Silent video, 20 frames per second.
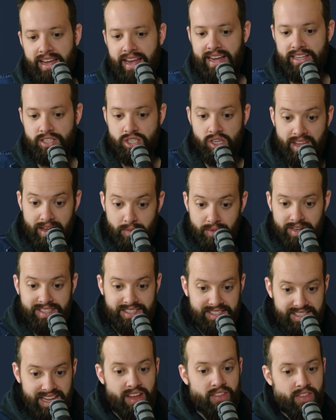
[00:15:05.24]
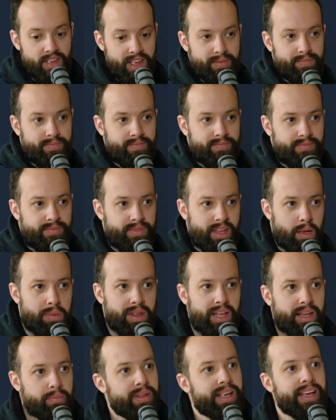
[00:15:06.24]
And so they would sell them. They'd be
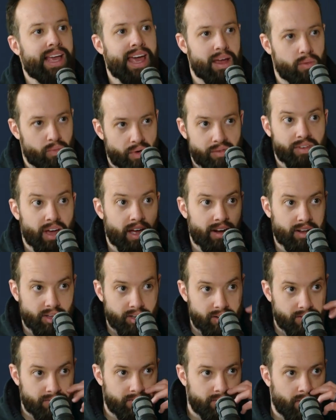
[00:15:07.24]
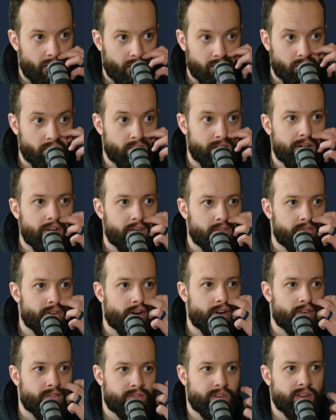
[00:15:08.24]
like, hey, we've got a good new
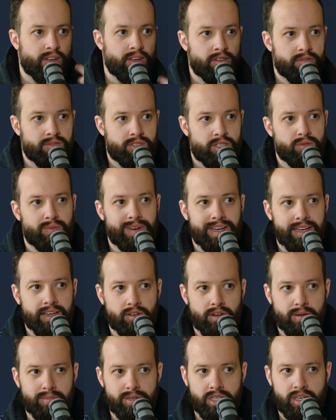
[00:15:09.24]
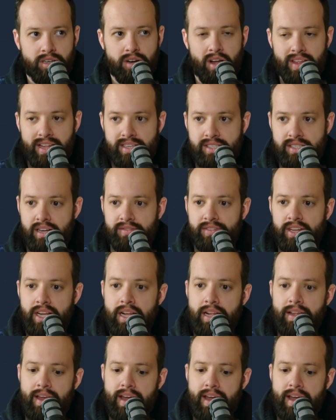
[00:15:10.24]
phone for you, 2-way encryption, all that stuff.